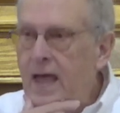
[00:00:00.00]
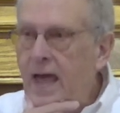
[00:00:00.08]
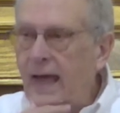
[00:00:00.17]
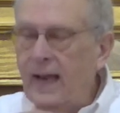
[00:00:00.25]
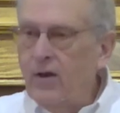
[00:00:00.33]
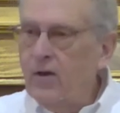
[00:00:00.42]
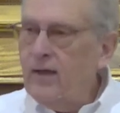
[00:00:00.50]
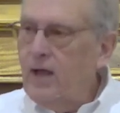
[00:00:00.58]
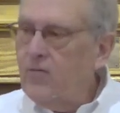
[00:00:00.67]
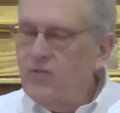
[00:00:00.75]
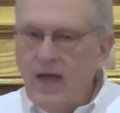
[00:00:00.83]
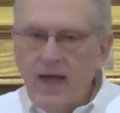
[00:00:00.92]
and I'd look
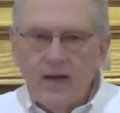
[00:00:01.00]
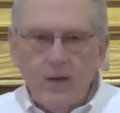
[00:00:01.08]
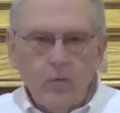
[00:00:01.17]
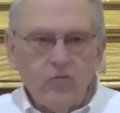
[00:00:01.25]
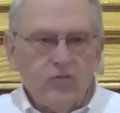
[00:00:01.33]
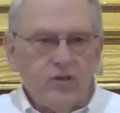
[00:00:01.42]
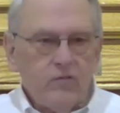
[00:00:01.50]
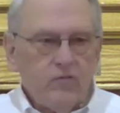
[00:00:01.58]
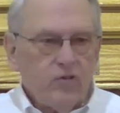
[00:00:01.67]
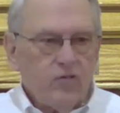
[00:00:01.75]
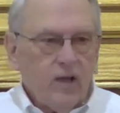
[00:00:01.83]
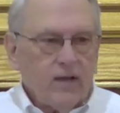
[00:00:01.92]
outside and it was d-
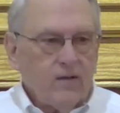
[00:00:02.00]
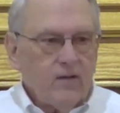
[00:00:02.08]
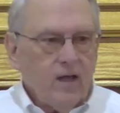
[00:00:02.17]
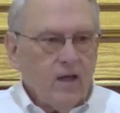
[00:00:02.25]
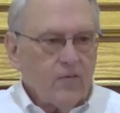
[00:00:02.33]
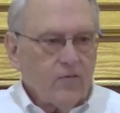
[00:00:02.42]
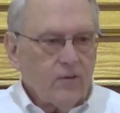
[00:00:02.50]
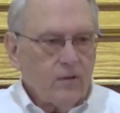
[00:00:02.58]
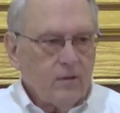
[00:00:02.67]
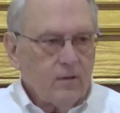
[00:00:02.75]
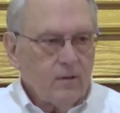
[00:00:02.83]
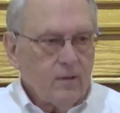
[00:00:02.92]
just like dusk
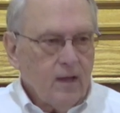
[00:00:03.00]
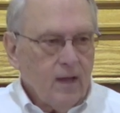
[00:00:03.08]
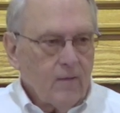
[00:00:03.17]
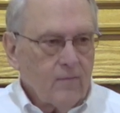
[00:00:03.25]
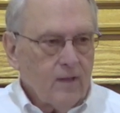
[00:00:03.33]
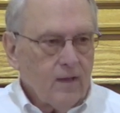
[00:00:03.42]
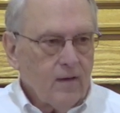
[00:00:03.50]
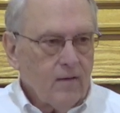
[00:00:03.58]
out there.